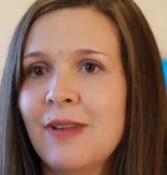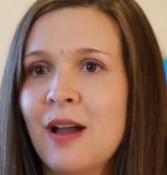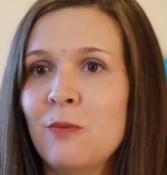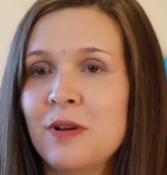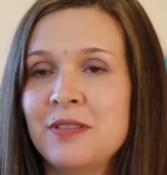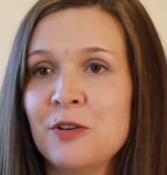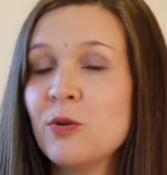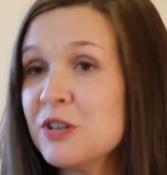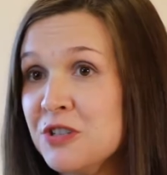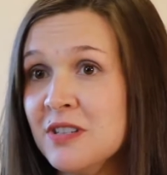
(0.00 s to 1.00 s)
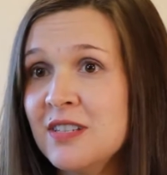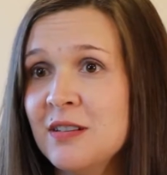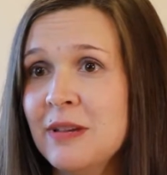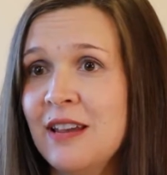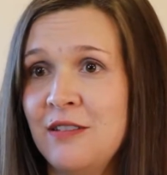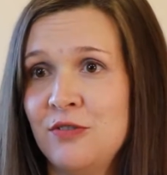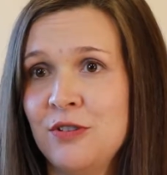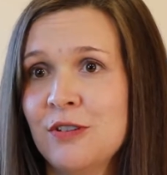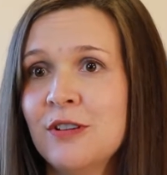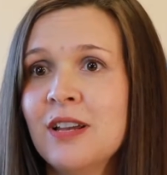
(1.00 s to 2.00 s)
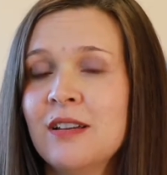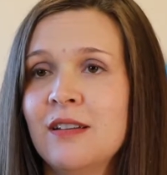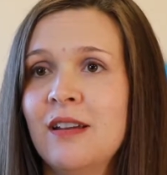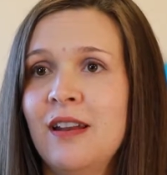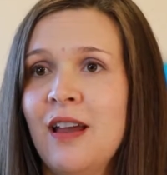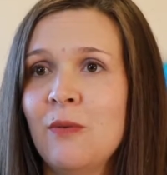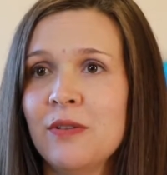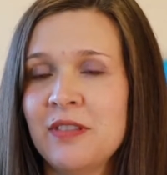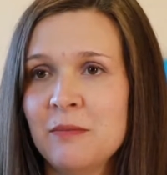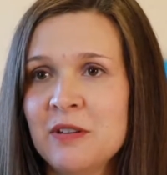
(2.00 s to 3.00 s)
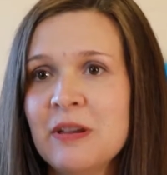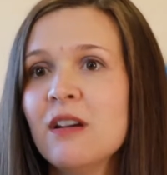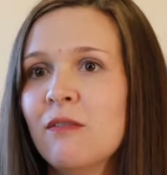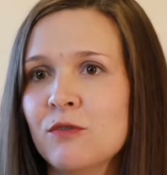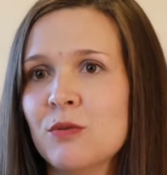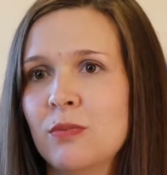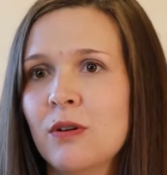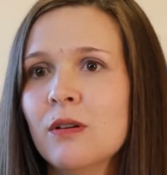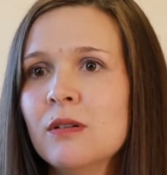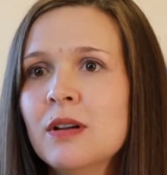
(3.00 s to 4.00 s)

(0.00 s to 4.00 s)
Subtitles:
I want their questions to be answered, and I want them to be comfortable